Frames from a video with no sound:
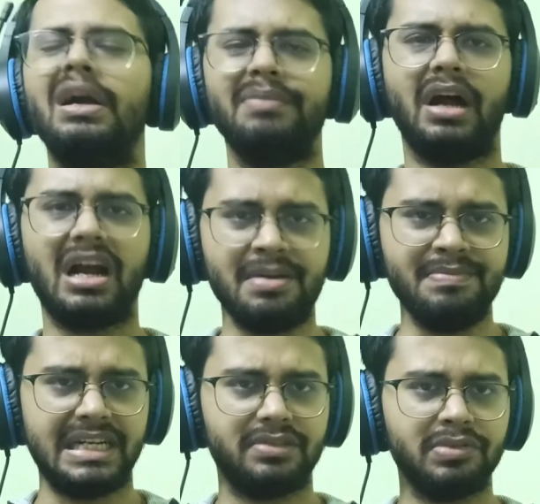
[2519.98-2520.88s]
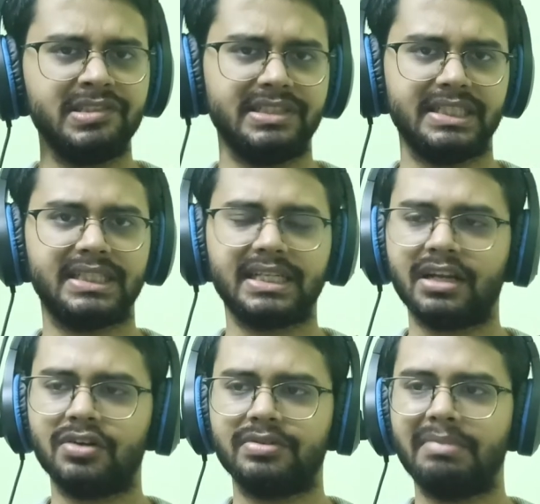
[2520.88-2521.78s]
Hermit, wasn't it? I
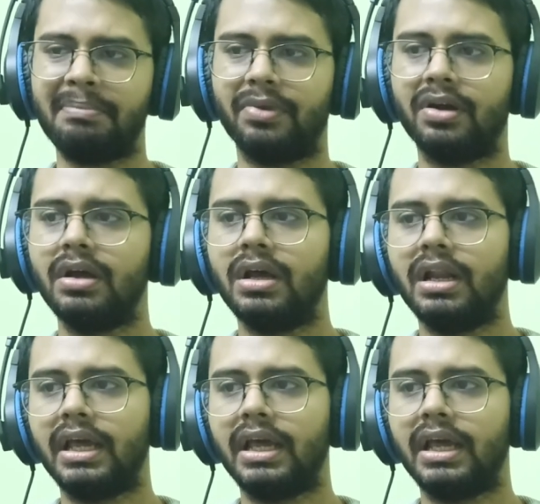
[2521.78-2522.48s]
cannot remember.